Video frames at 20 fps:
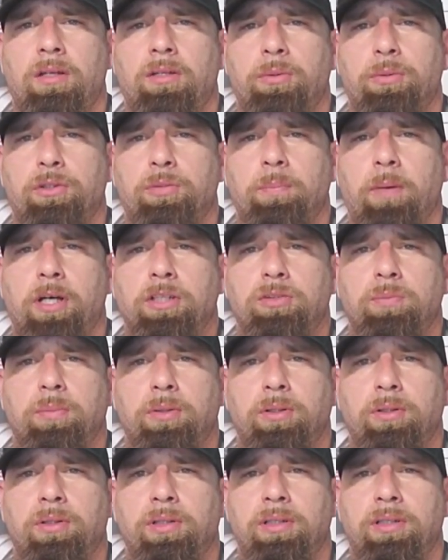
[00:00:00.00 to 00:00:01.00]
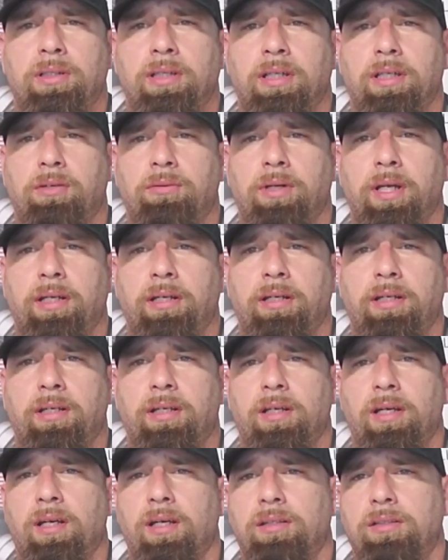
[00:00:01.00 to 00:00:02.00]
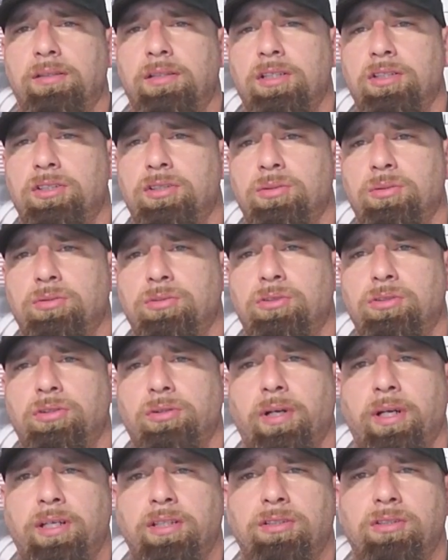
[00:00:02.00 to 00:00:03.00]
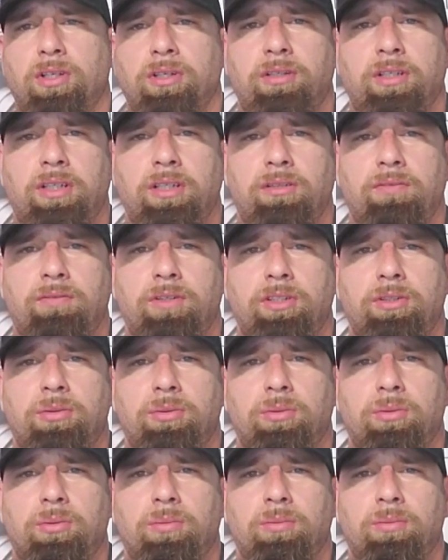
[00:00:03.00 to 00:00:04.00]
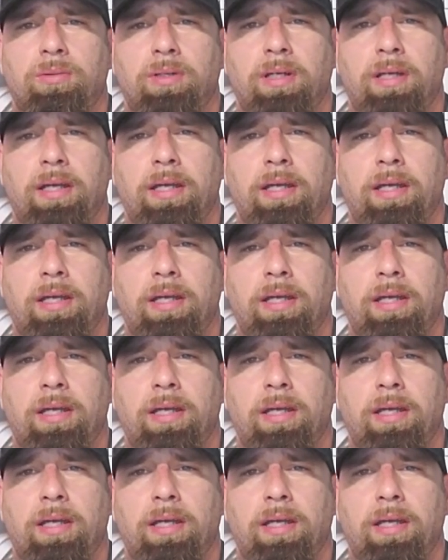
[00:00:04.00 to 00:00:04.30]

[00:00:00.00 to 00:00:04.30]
Responsibility can create additional stress on the individual,